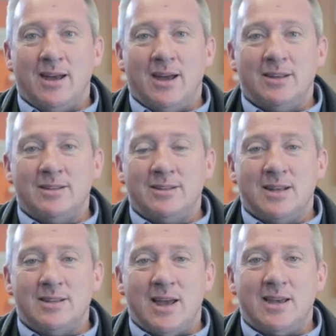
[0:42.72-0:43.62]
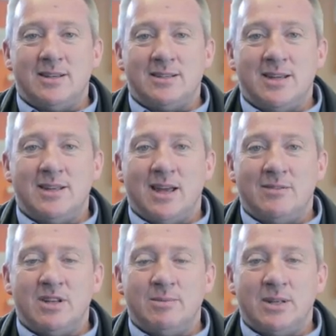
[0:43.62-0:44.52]
And yet it's sitting
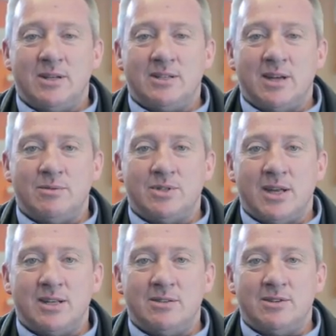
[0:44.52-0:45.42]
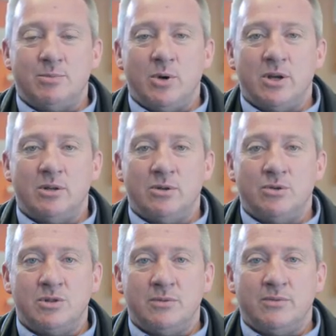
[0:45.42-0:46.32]
there in the middle of the town centre, it's putting on
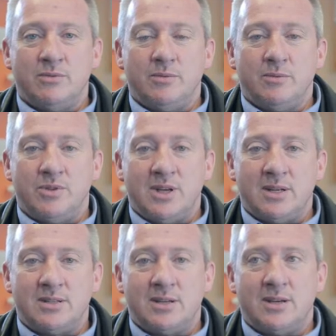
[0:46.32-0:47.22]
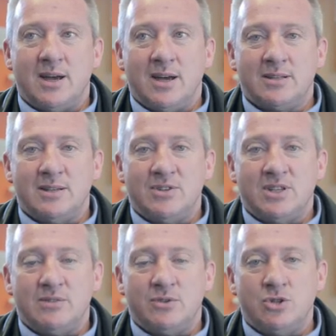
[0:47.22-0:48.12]
loads of theatre
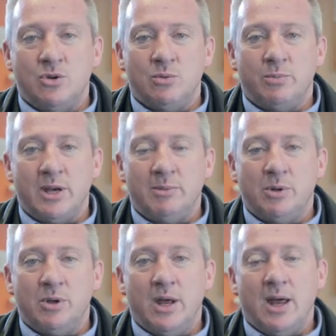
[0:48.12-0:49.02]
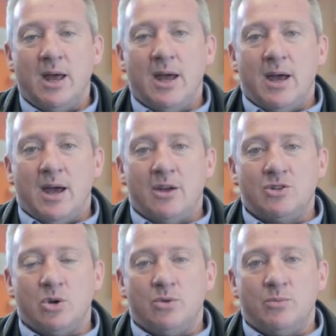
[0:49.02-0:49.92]
activities for young people. And
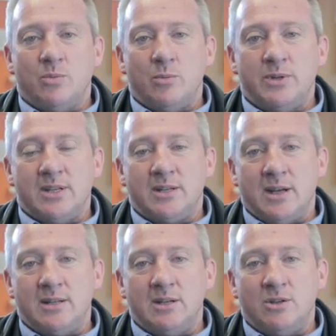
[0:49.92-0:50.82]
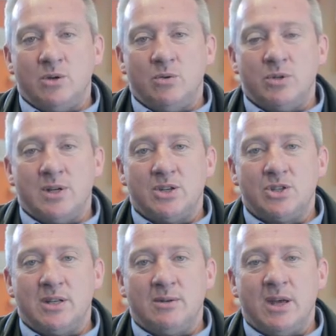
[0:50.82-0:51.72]
so what we decided to do was
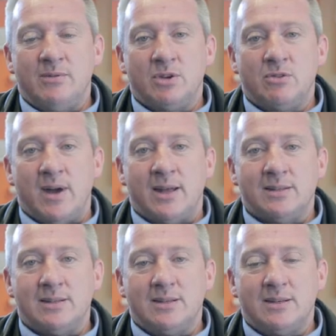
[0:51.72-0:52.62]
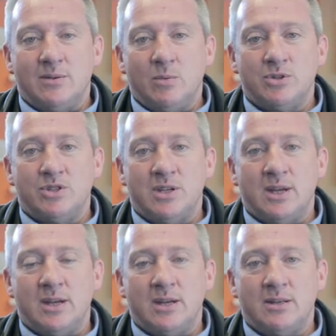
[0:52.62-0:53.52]
actually give a grant once a
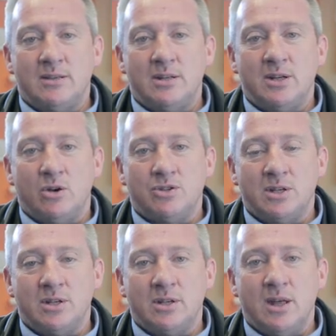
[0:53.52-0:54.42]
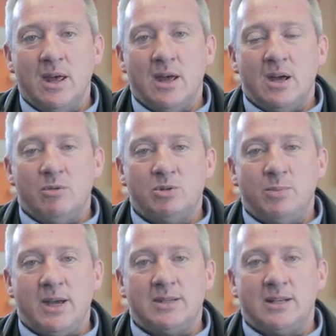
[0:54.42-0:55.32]
year to the Octagon, which
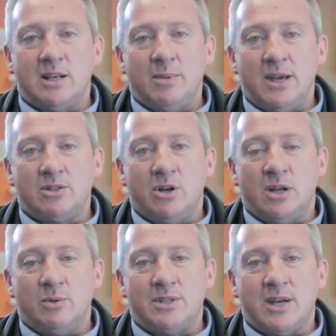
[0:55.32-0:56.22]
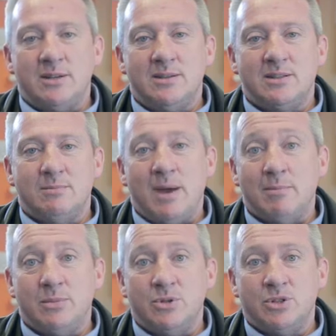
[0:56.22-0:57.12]
basically makes all our tenants
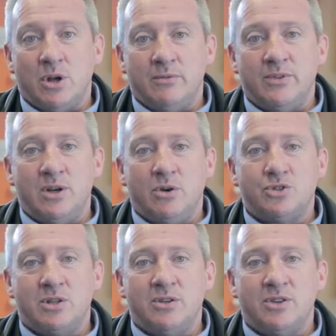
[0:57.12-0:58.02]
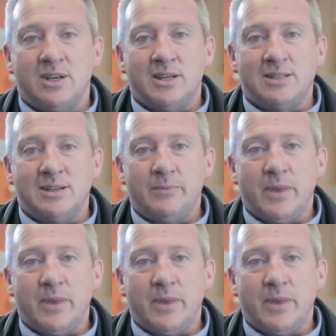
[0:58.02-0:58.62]
members of the Octagon Theatre.